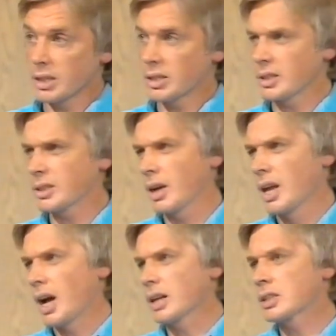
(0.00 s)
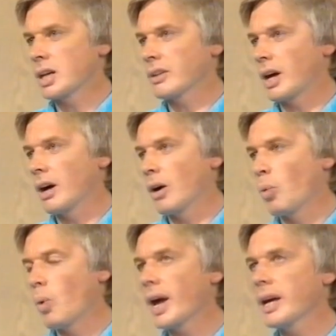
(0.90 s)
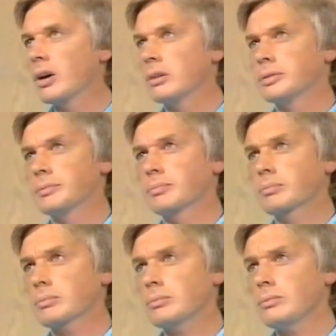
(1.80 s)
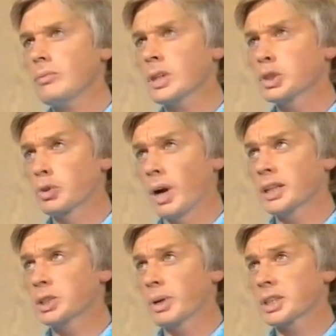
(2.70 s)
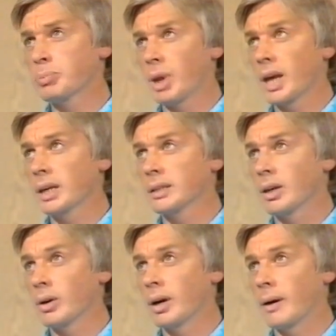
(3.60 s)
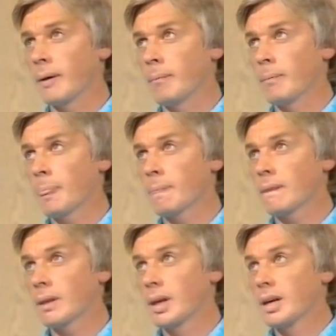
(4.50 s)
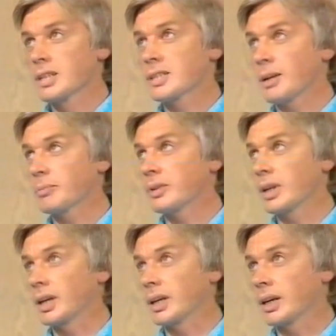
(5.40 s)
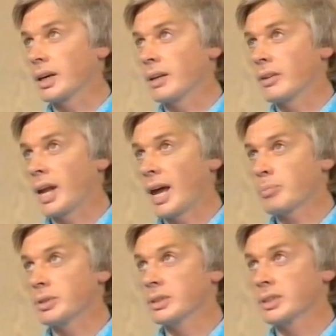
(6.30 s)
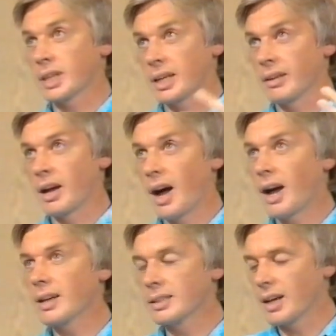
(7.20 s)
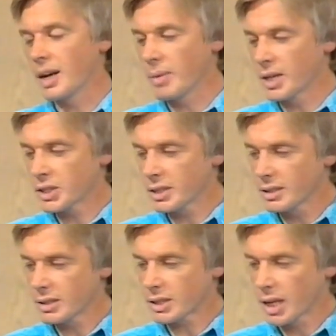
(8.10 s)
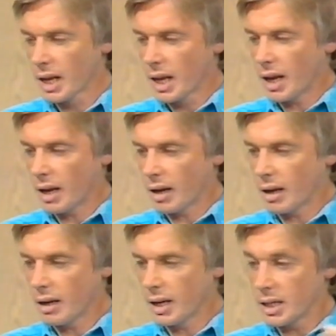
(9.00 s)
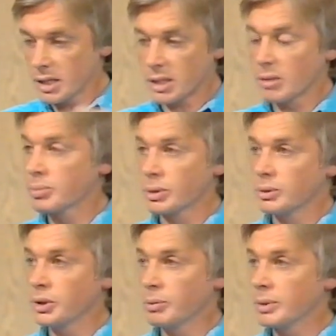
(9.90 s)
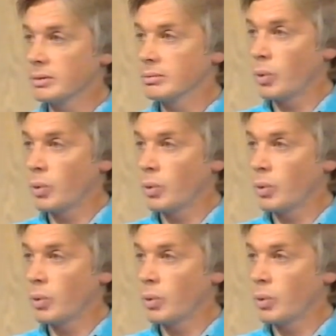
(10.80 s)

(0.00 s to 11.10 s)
It's just a way of trying to explain something that happens in the higher dimensions in a simple human